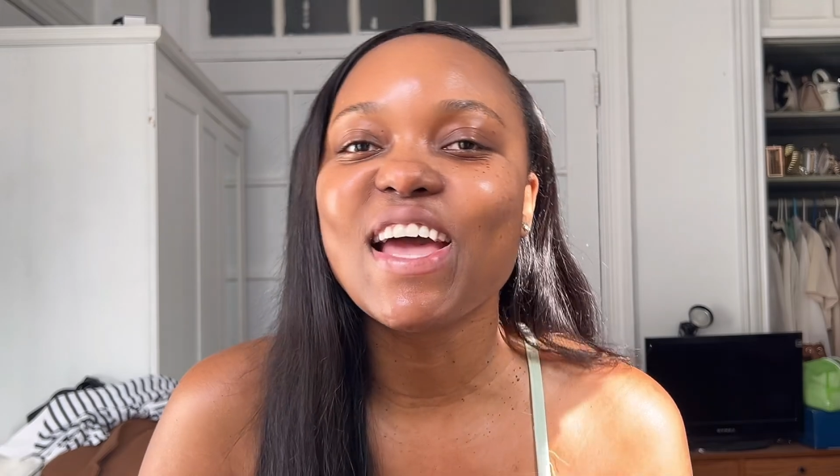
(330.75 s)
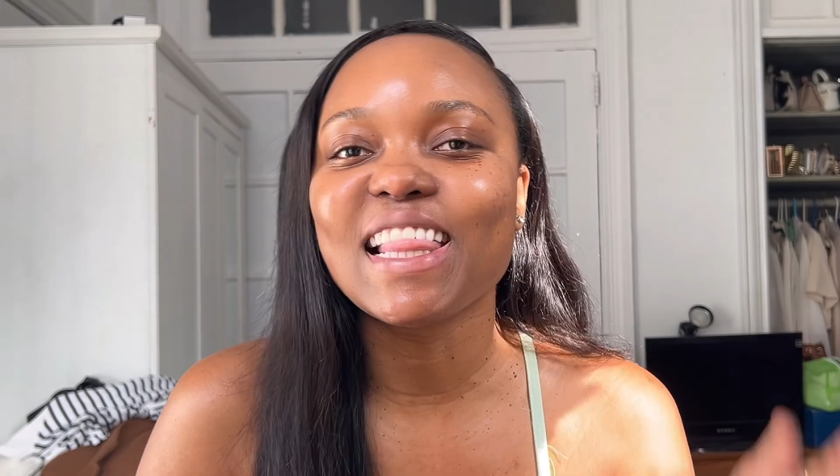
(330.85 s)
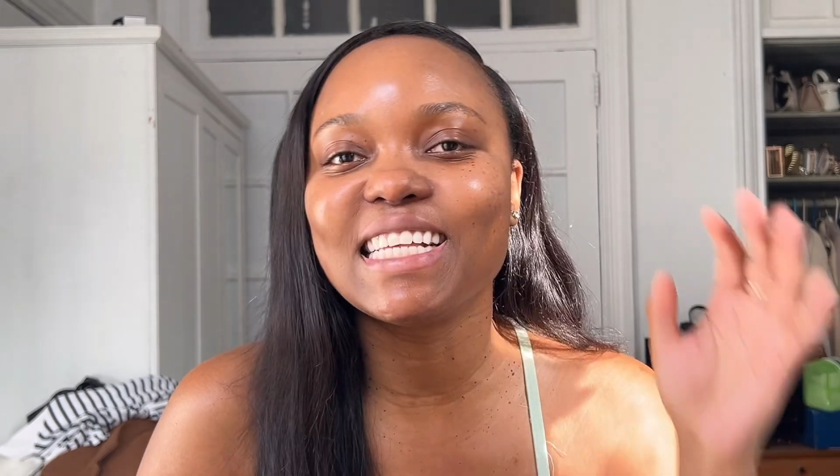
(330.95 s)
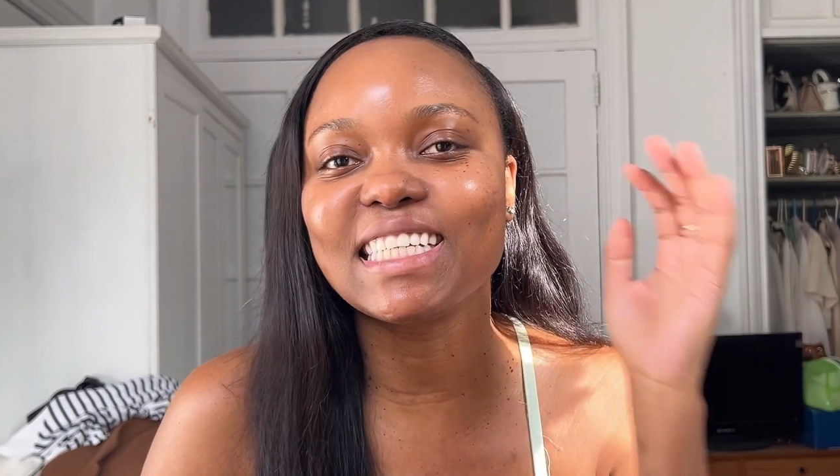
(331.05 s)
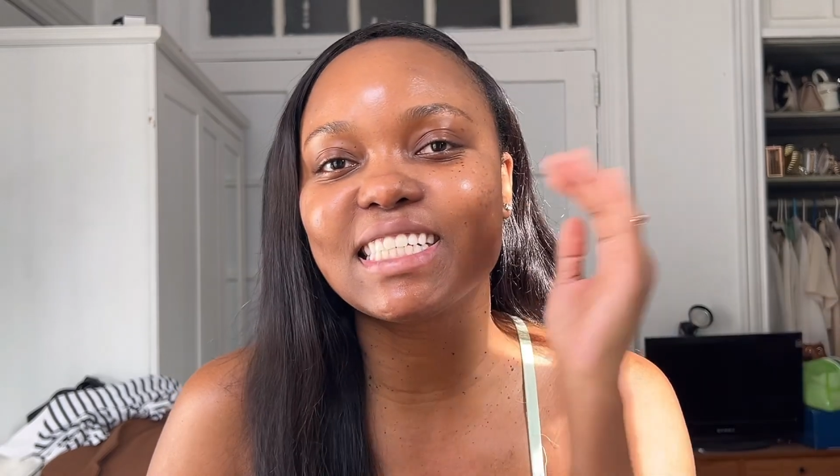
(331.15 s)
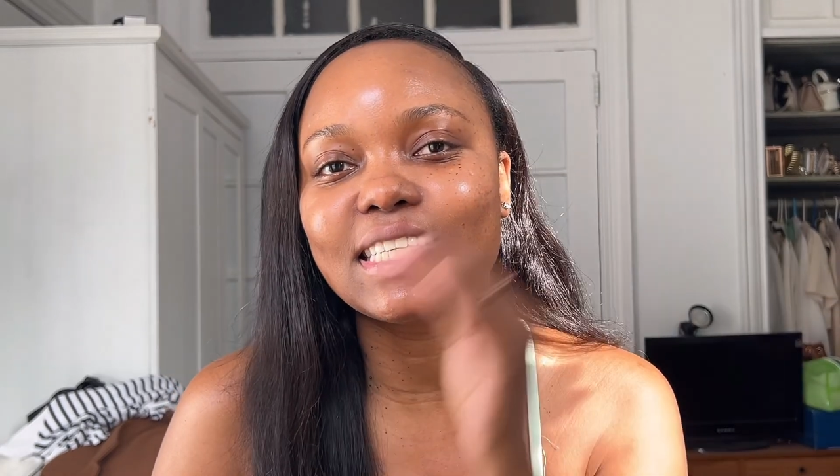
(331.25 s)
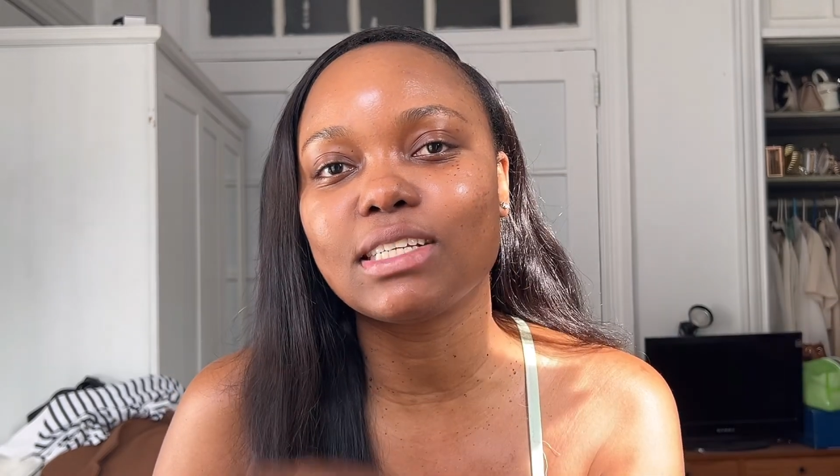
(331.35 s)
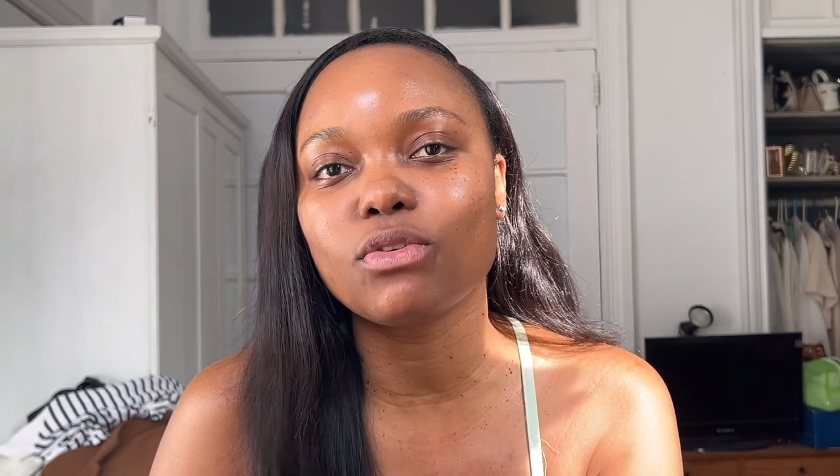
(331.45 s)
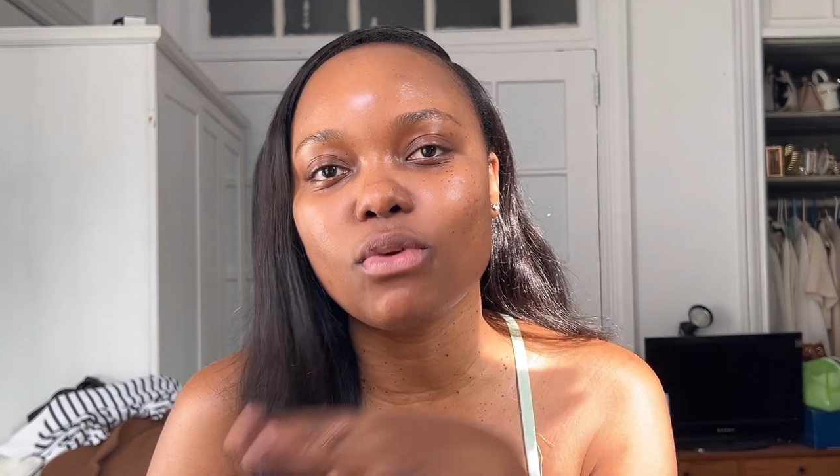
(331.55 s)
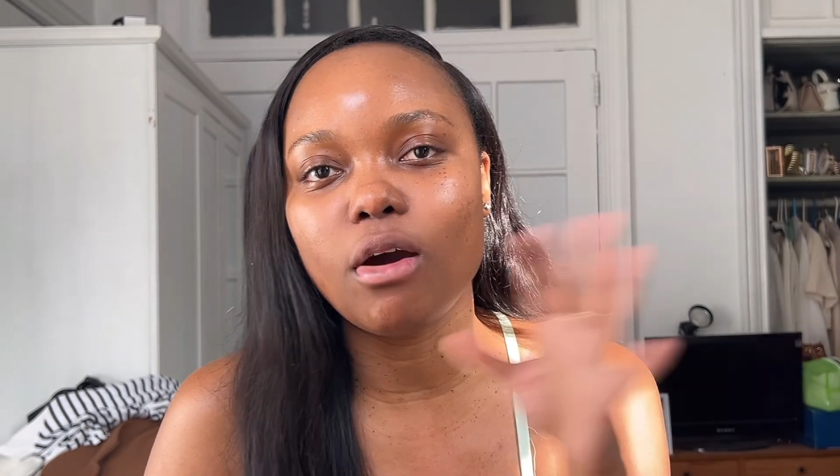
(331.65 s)
this is just
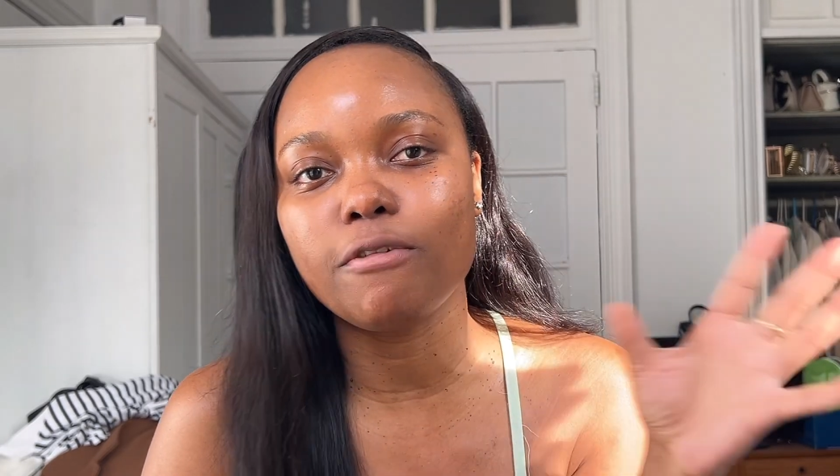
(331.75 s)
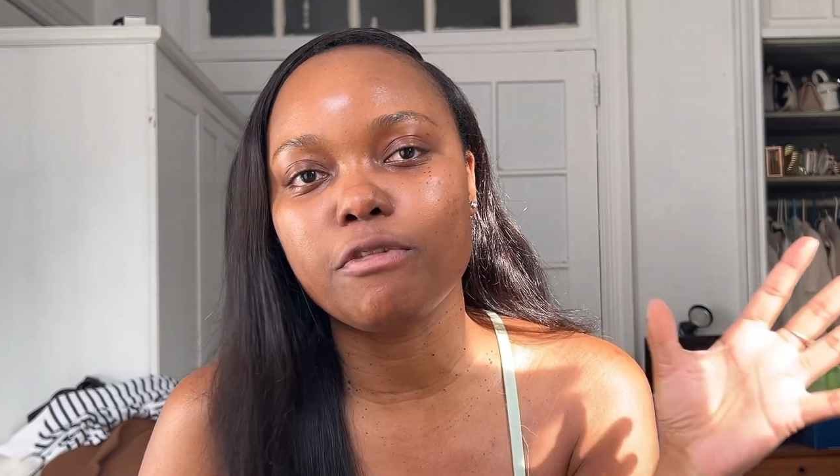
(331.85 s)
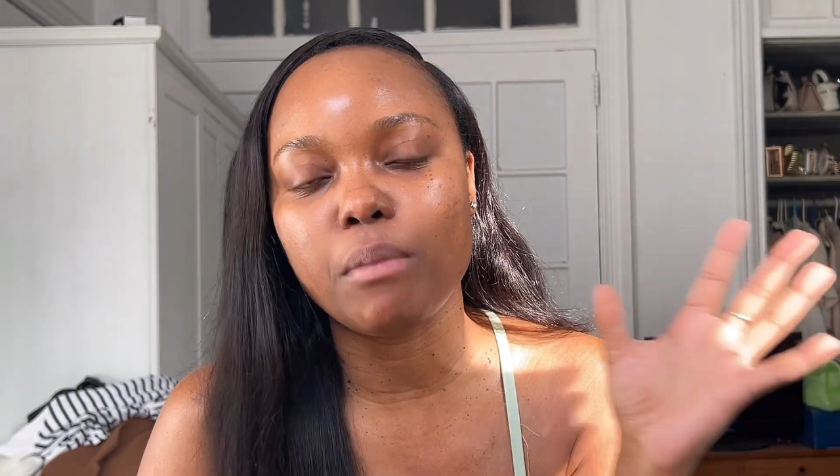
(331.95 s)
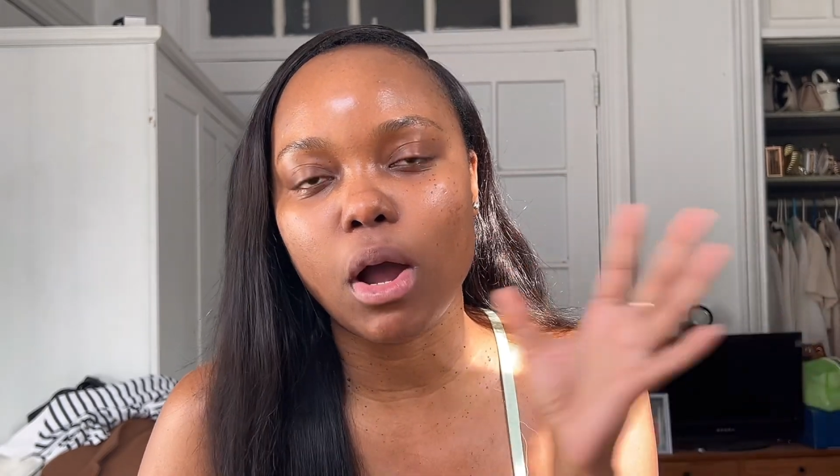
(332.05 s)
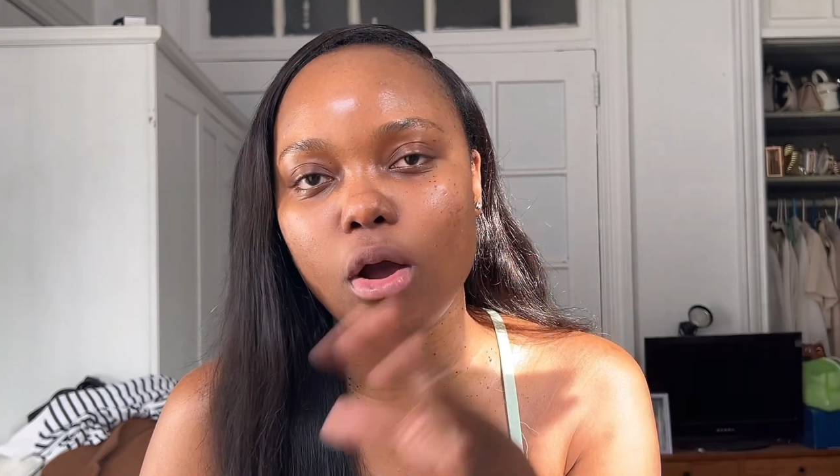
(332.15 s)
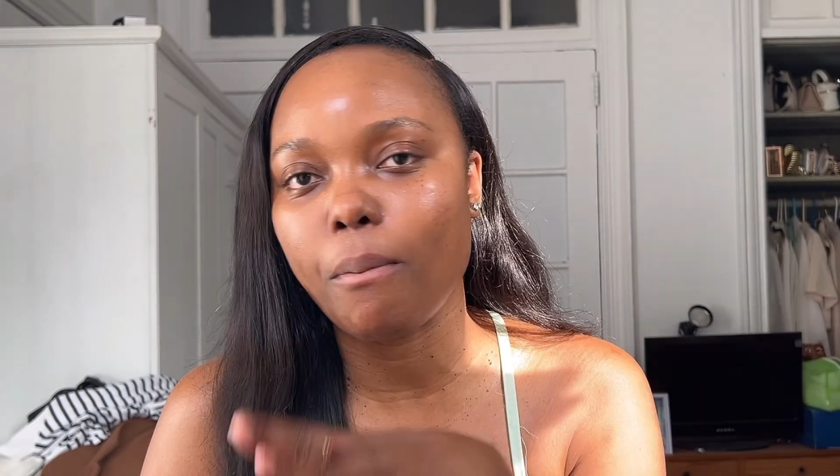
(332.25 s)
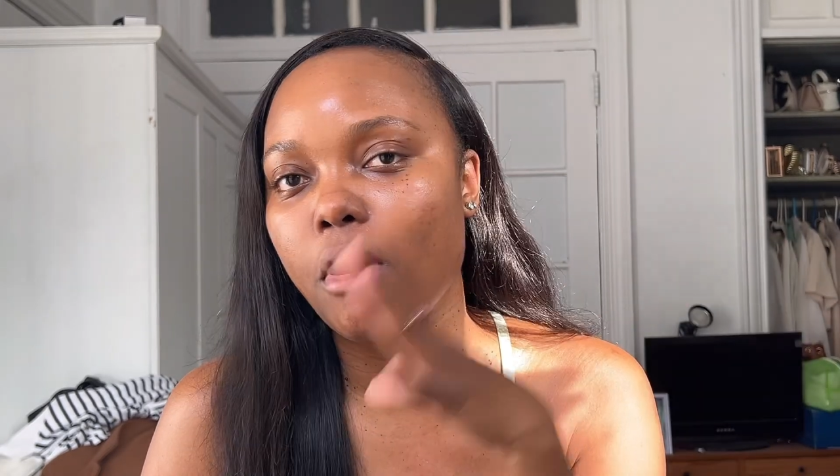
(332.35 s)
a rough mock-up